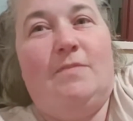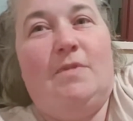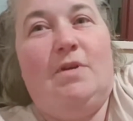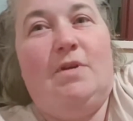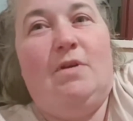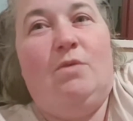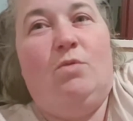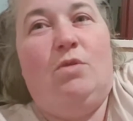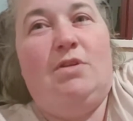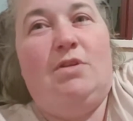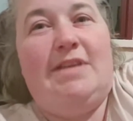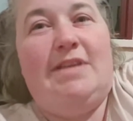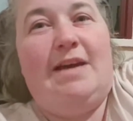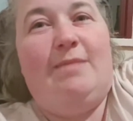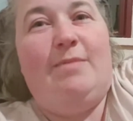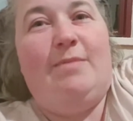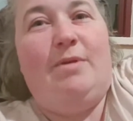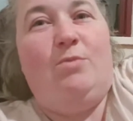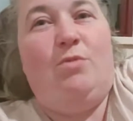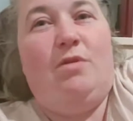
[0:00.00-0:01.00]
What's
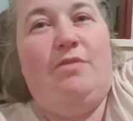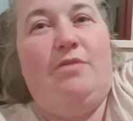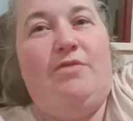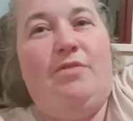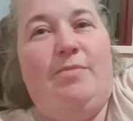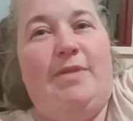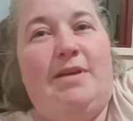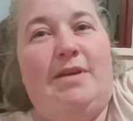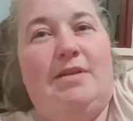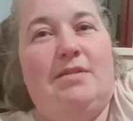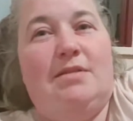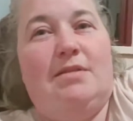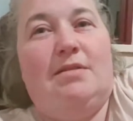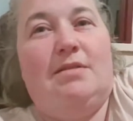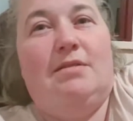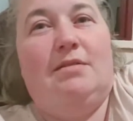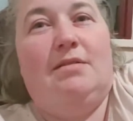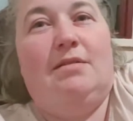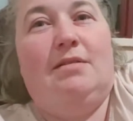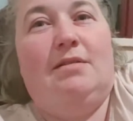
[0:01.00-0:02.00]
happening? What have you missed?
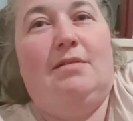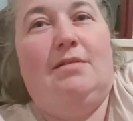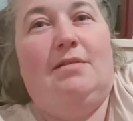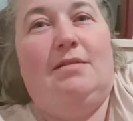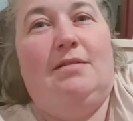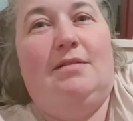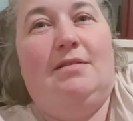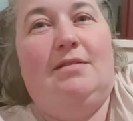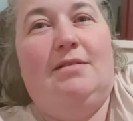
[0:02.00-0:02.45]
I